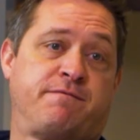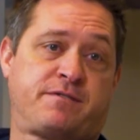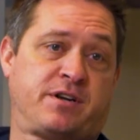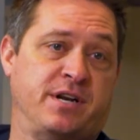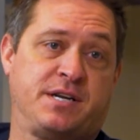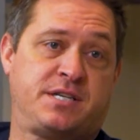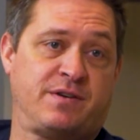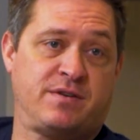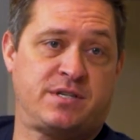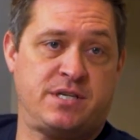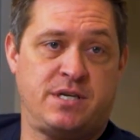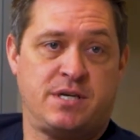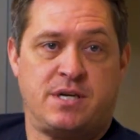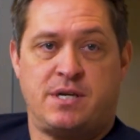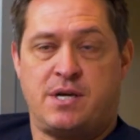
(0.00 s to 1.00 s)

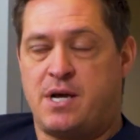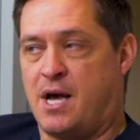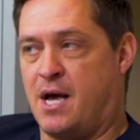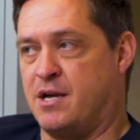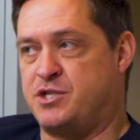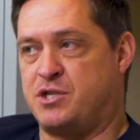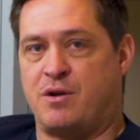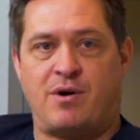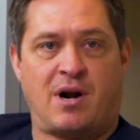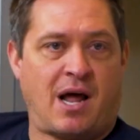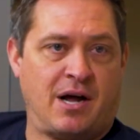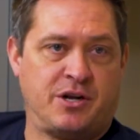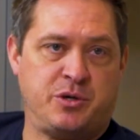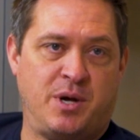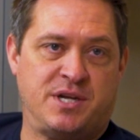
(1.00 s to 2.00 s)
connectivity, so they
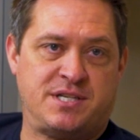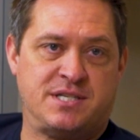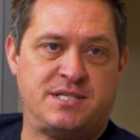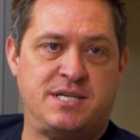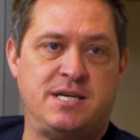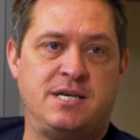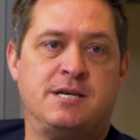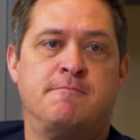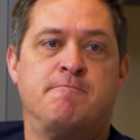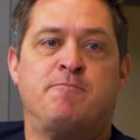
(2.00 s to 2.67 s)
rely on USSD.